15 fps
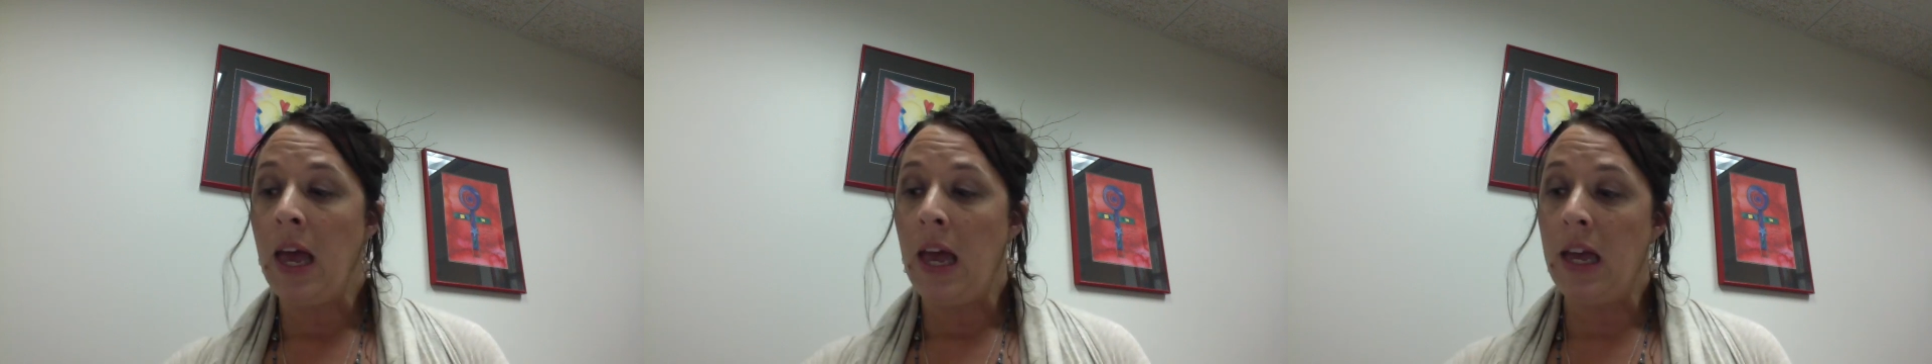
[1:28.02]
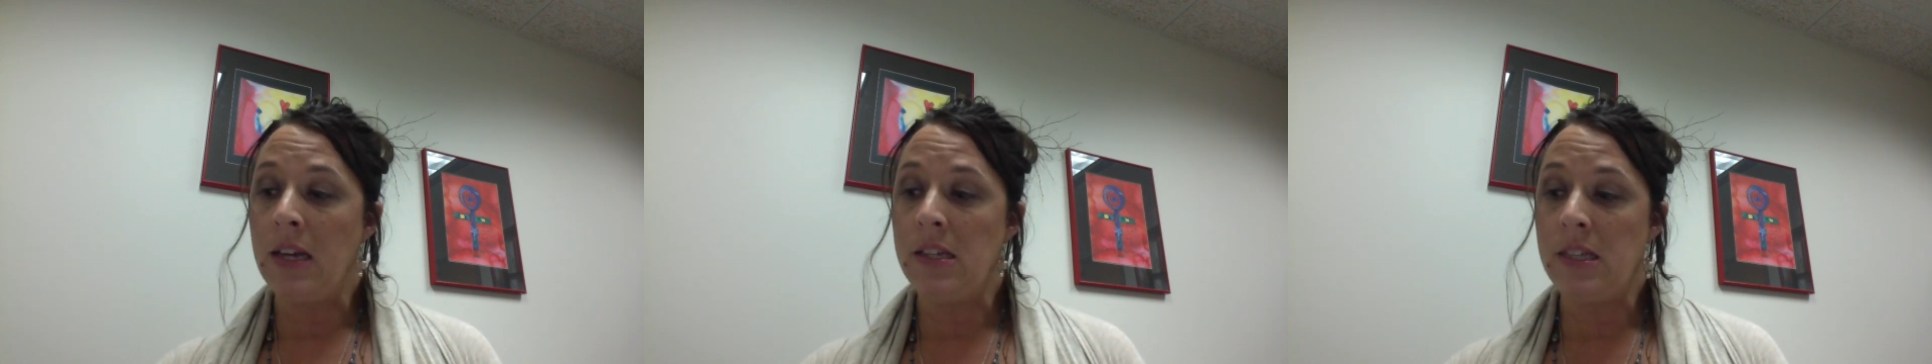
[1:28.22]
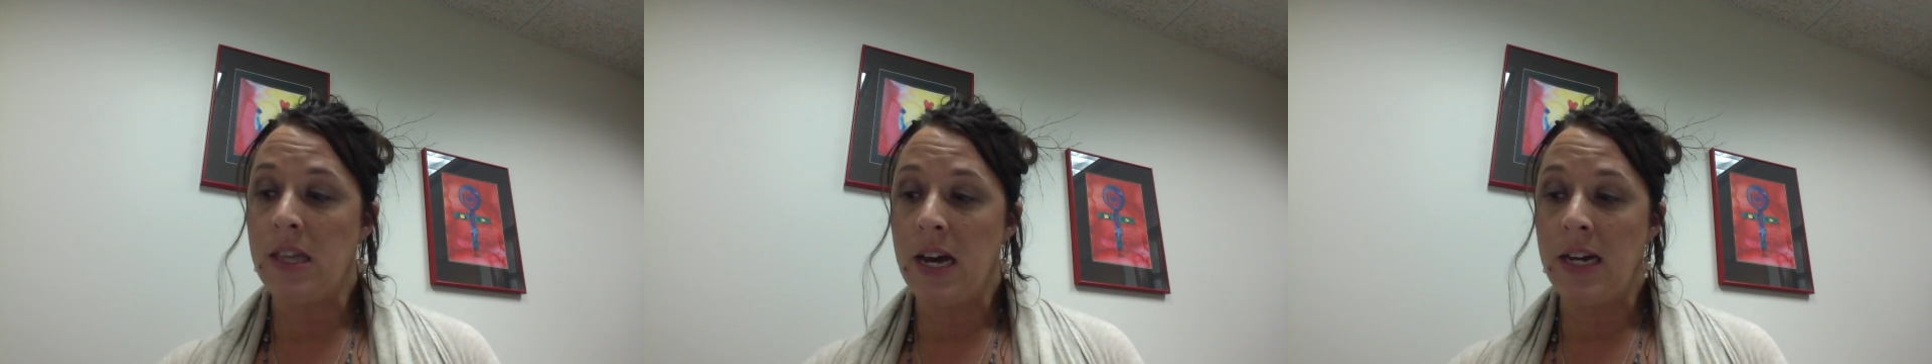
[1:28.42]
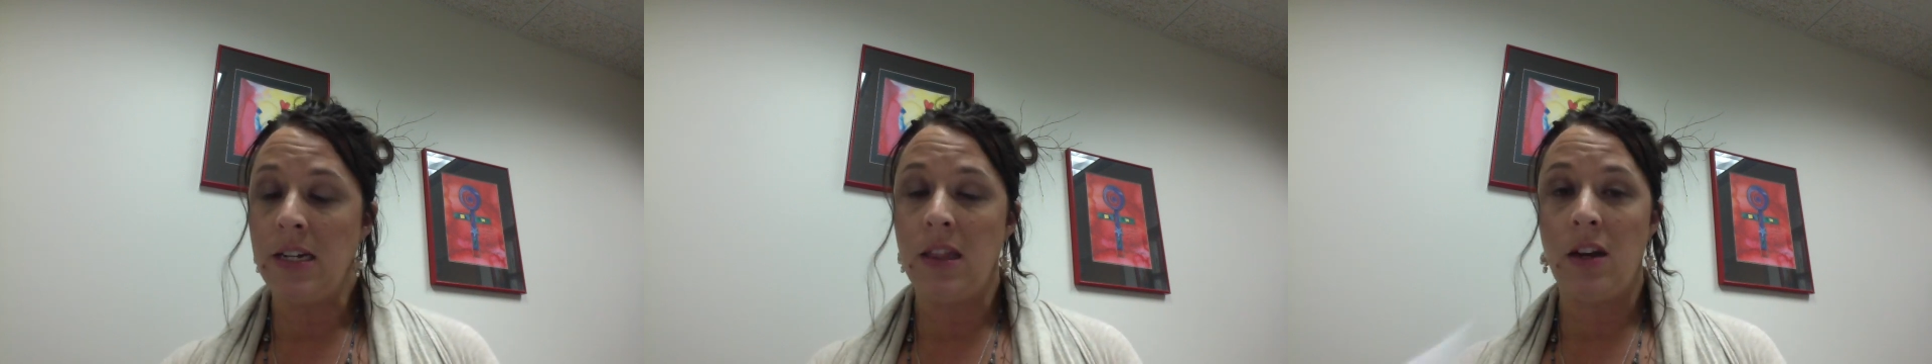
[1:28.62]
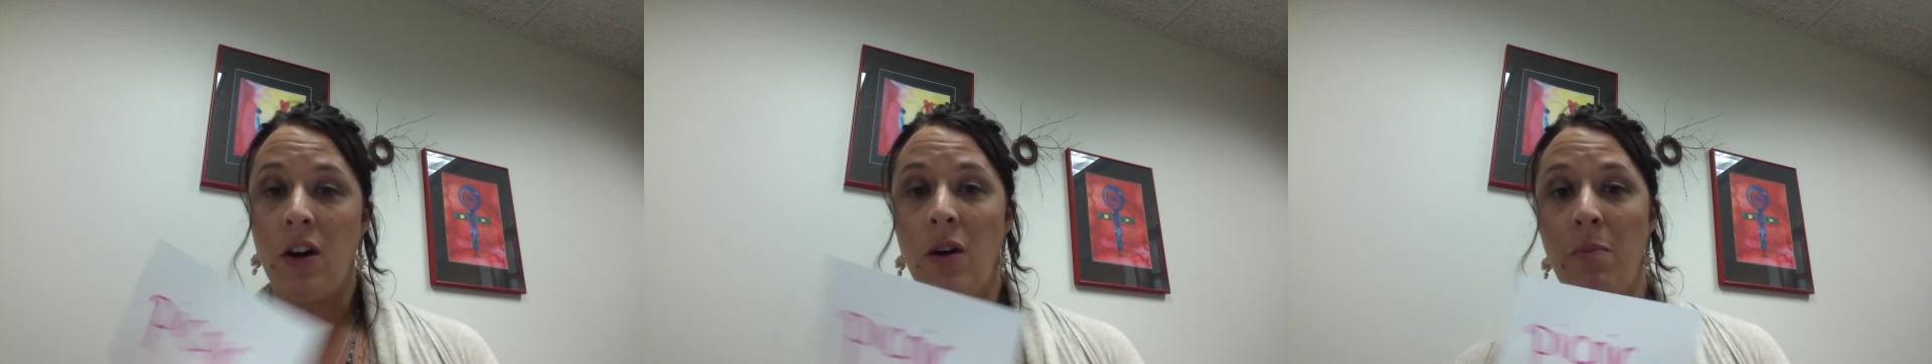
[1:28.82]
is
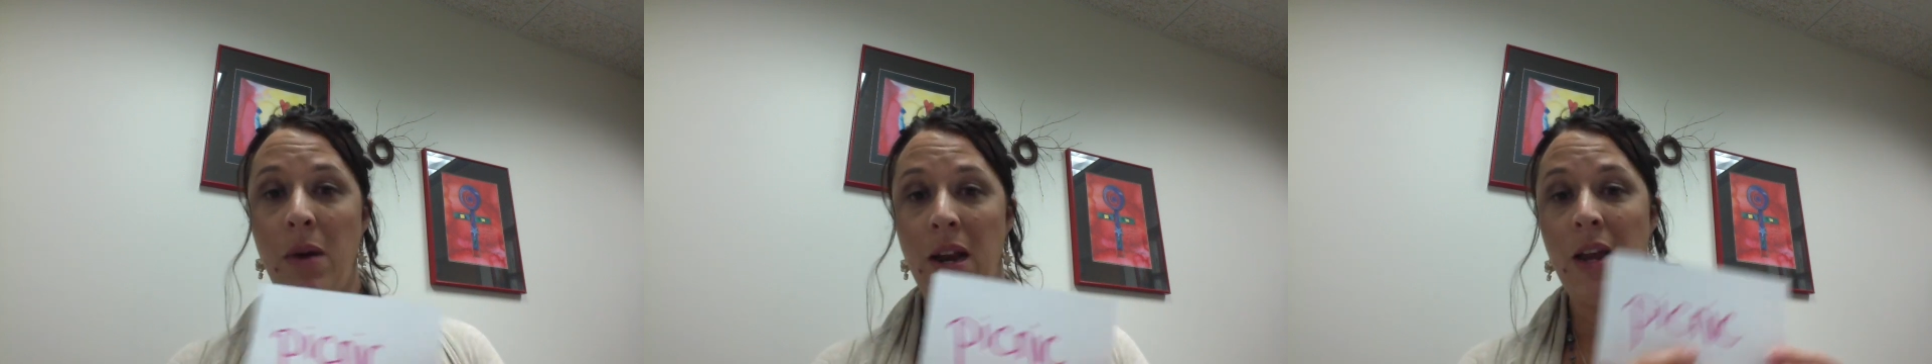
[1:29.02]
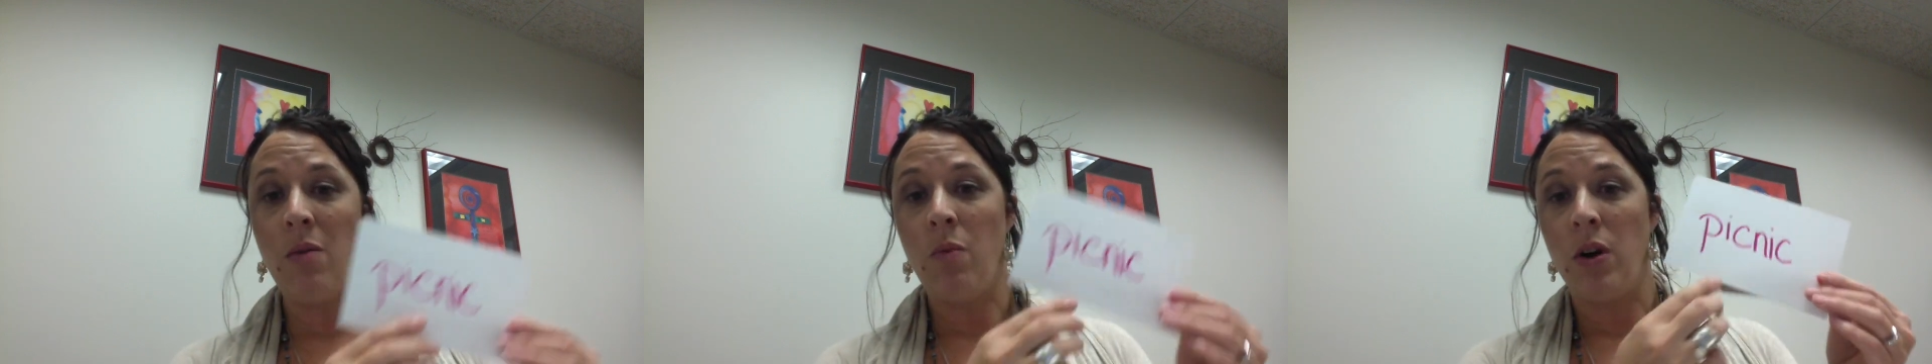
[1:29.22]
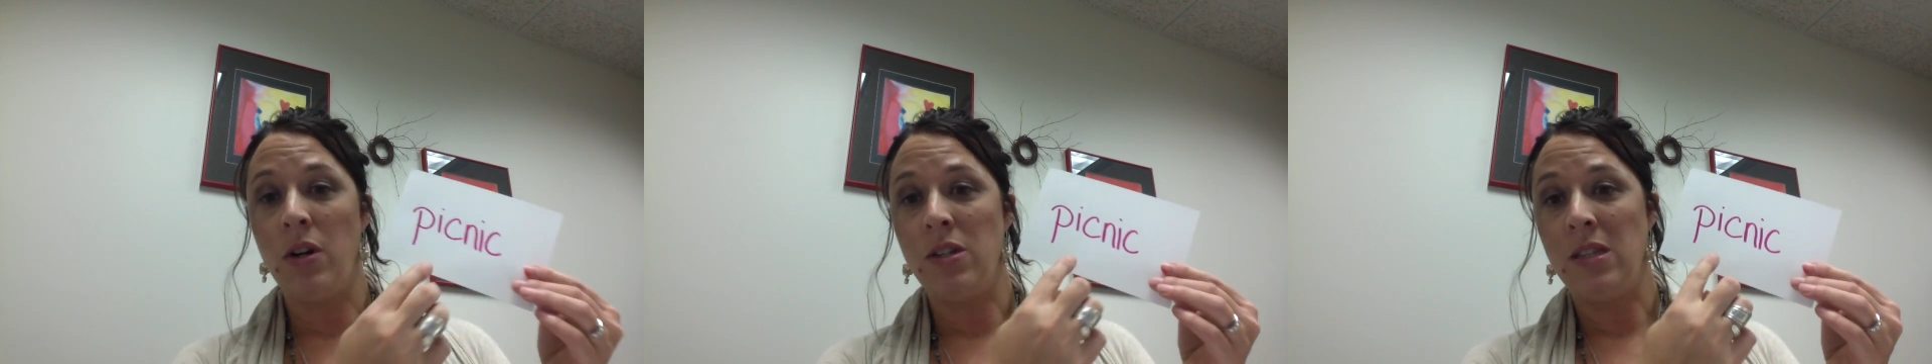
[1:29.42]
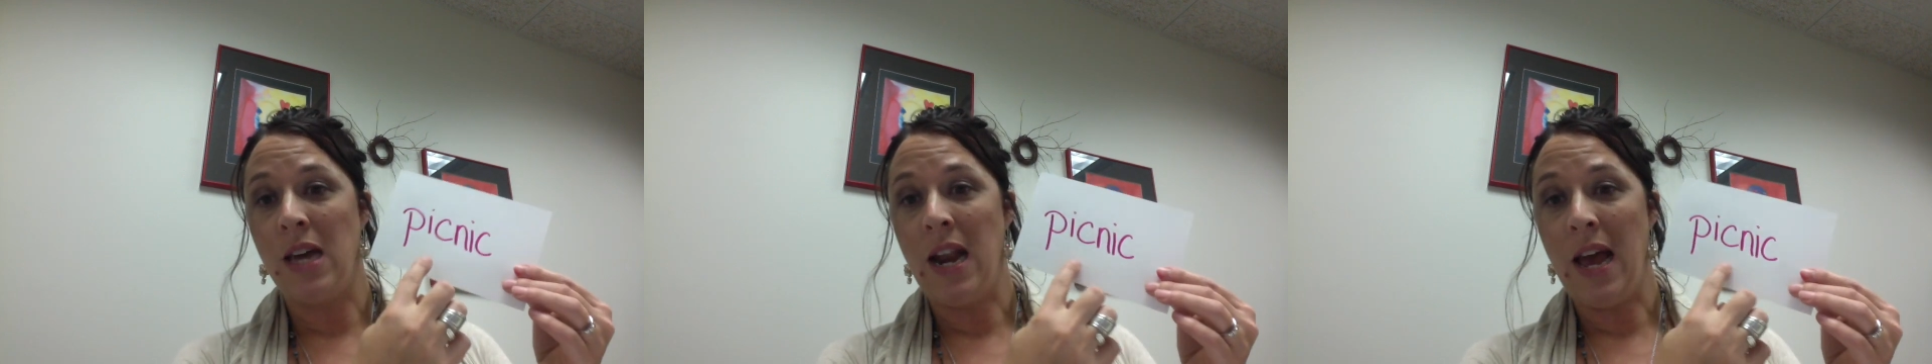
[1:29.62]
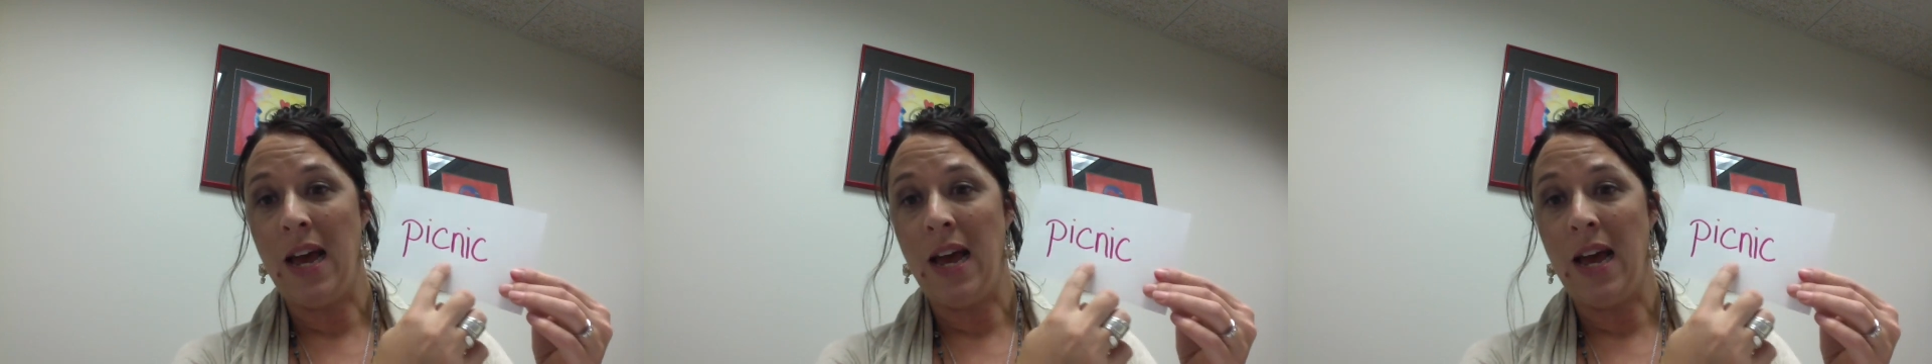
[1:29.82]
that there are many words that